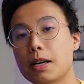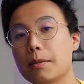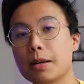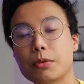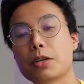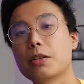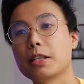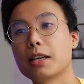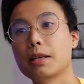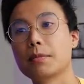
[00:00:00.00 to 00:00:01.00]
I am
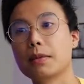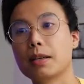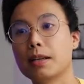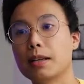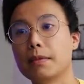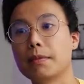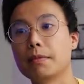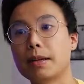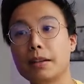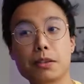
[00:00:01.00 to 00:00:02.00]
charging up,
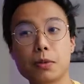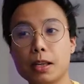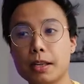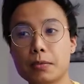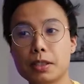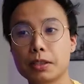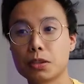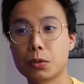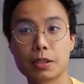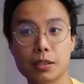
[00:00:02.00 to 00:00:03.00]
and at this point I am seeing the
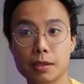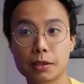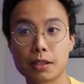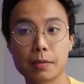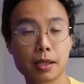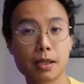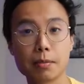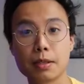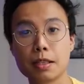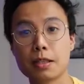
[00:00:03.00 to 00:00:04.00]
switch timers coming
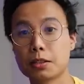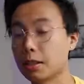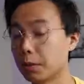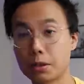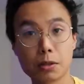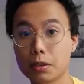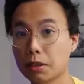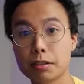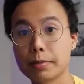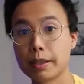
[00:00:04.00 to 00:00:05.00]
up, so I'm just throwing the
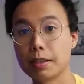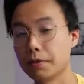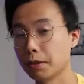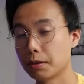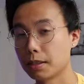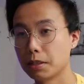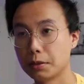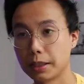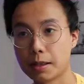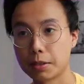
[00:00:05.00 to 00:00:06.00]
Leaf Blade even though it's not
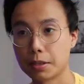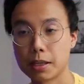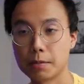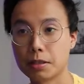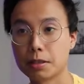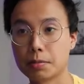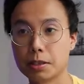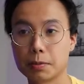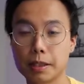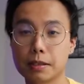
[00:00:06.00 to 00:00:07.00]
doing that much damage,
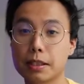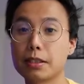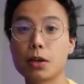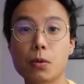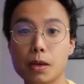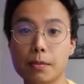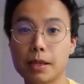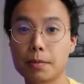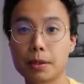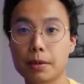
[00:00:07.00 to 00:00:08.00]
just because I don't want my
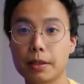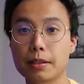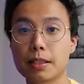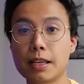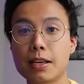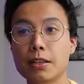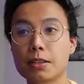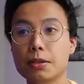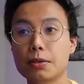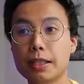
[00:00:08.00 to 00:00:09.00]
opponent
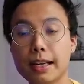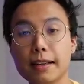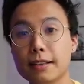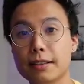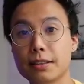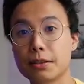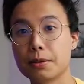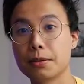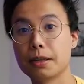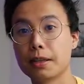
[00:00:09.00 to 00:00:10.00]
to get
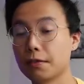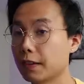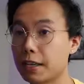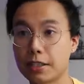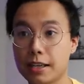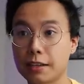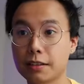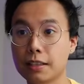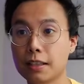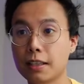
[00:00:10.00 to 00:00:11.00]
to the Flash Cannon.
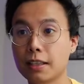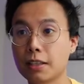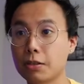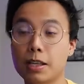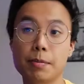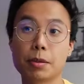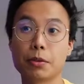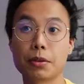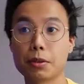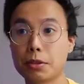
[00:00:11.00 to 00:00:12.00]
So I am able
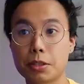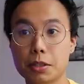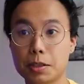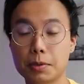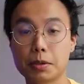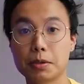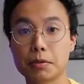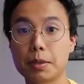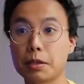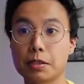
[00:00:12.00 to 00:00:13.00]
to throw the charge
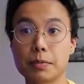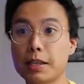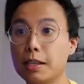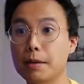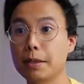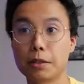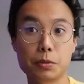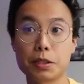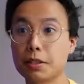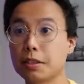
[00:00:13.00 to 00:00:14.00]
move, burn some time, and then
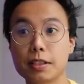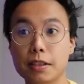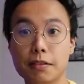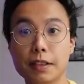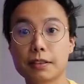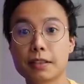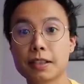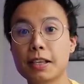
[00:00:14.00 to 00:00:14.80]
switch to the Stunfisk,